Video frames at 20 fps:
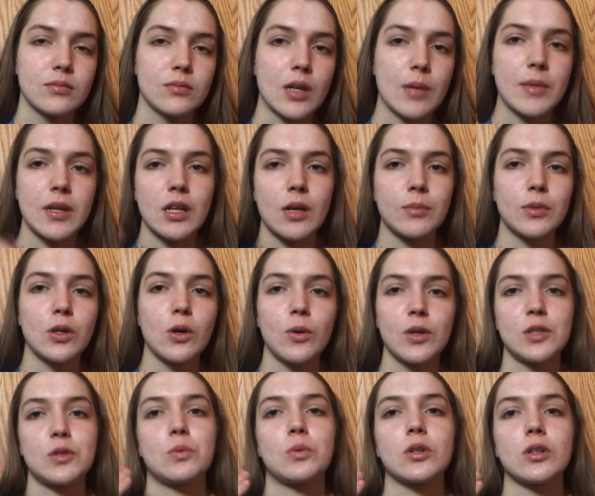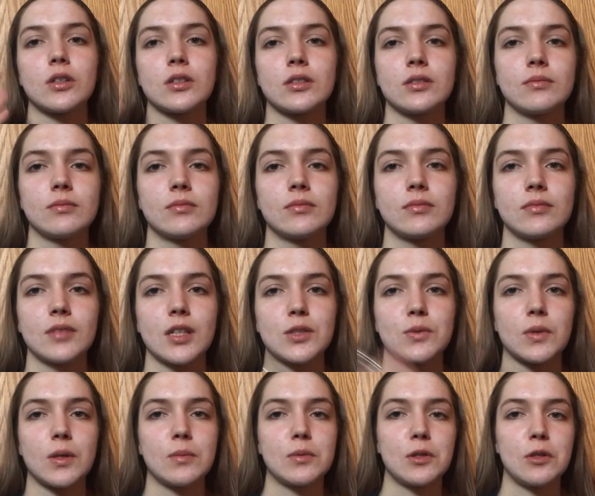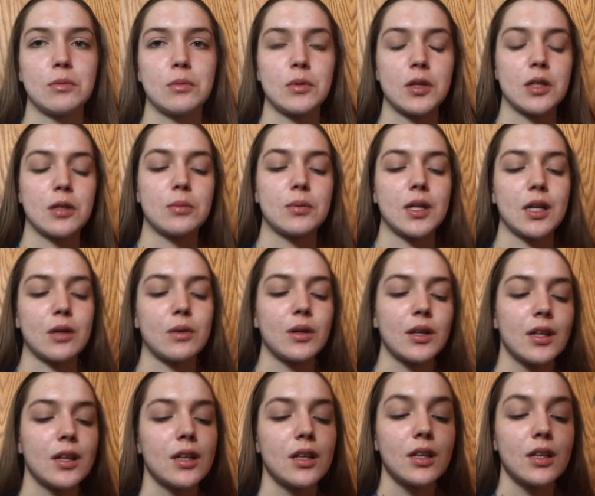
I mean, I'm going to work. That's why I'm doing makeup now.